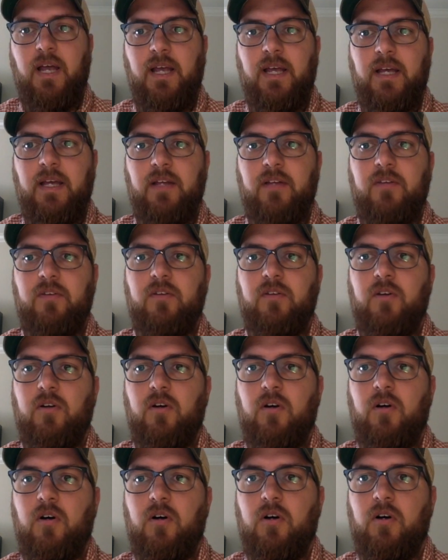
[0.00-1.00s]
and
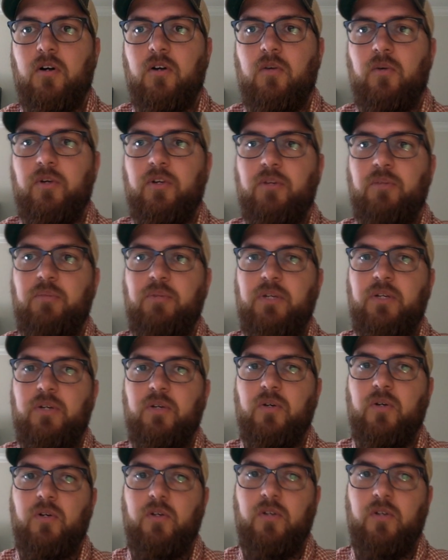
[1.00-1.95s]
are going to be,